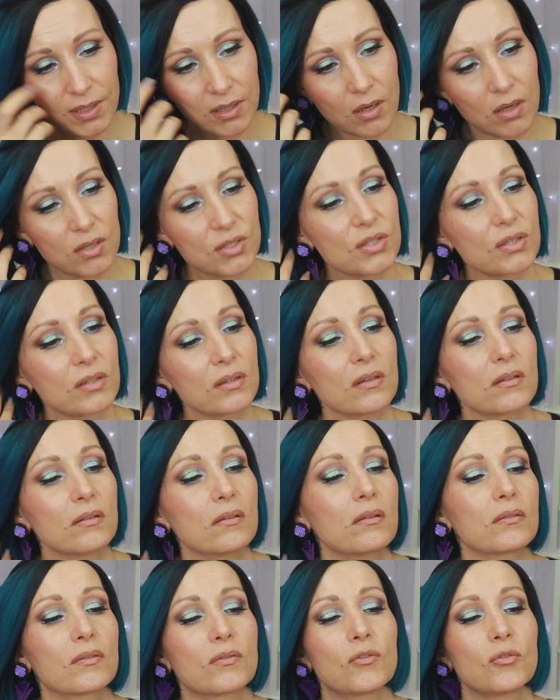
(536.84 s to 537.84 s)
because
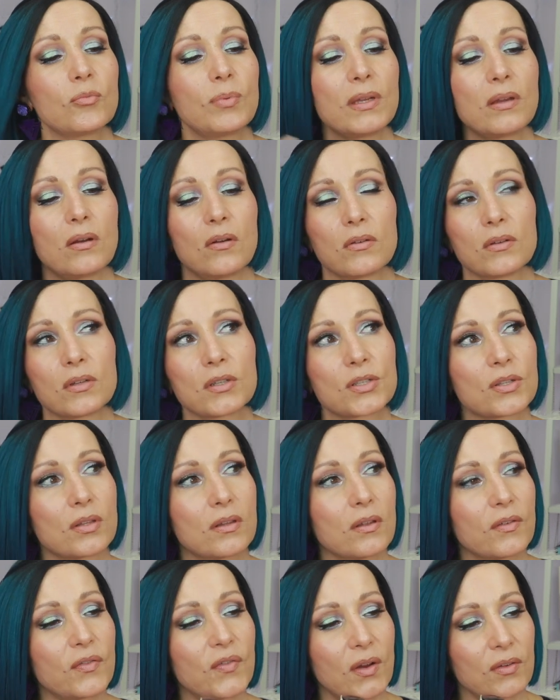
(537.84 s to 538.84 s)
to be
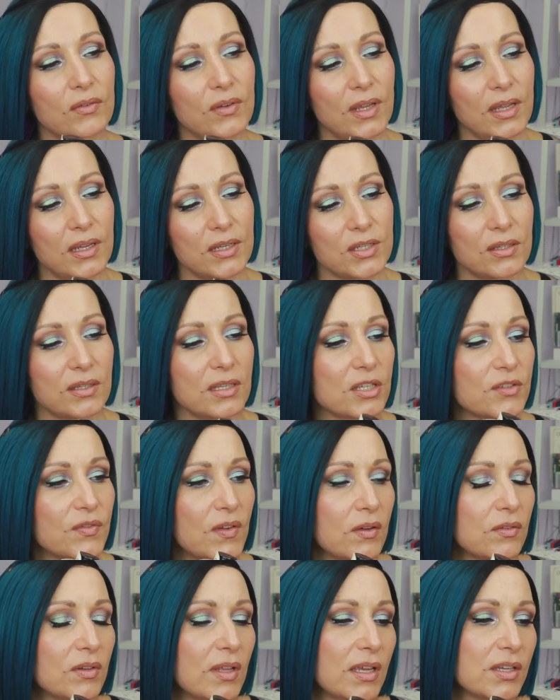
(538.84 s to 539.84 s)
honest the foundation this
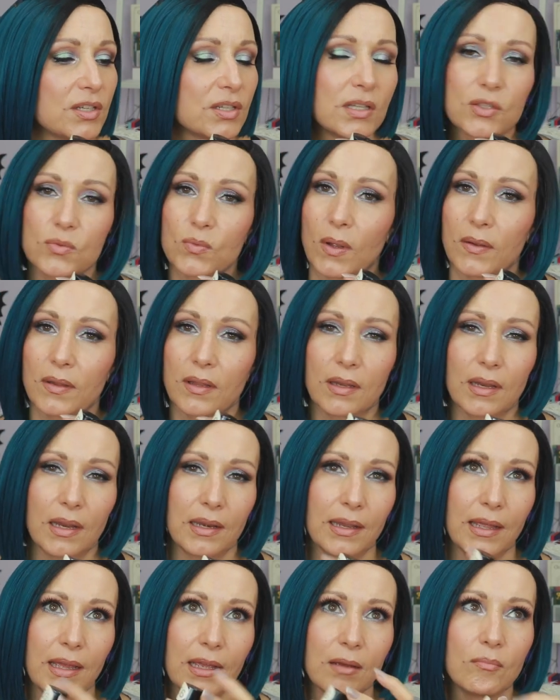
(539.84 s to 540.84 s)
foundation is one that
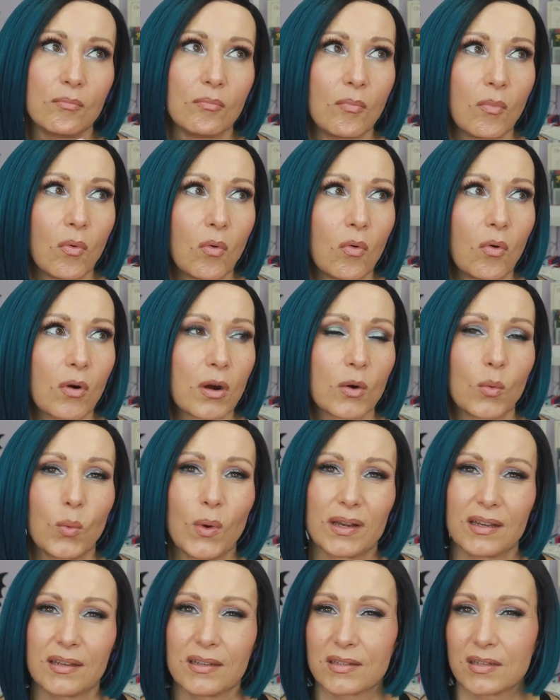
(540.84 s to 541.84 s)
I like more
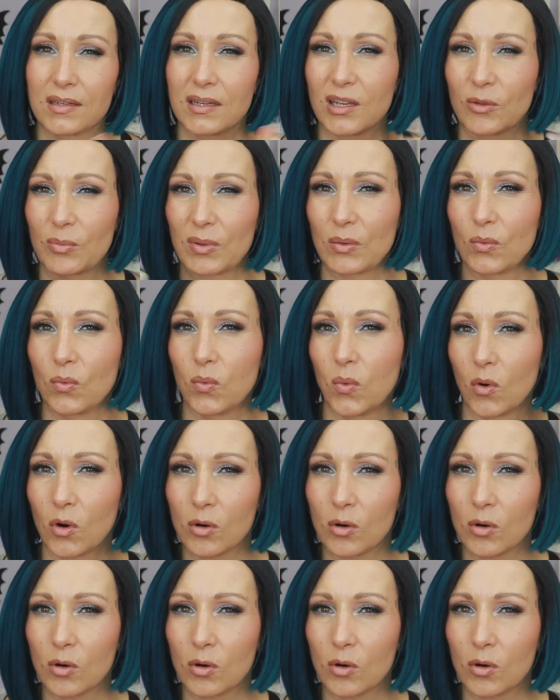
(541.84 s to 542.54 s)
when it is a little bit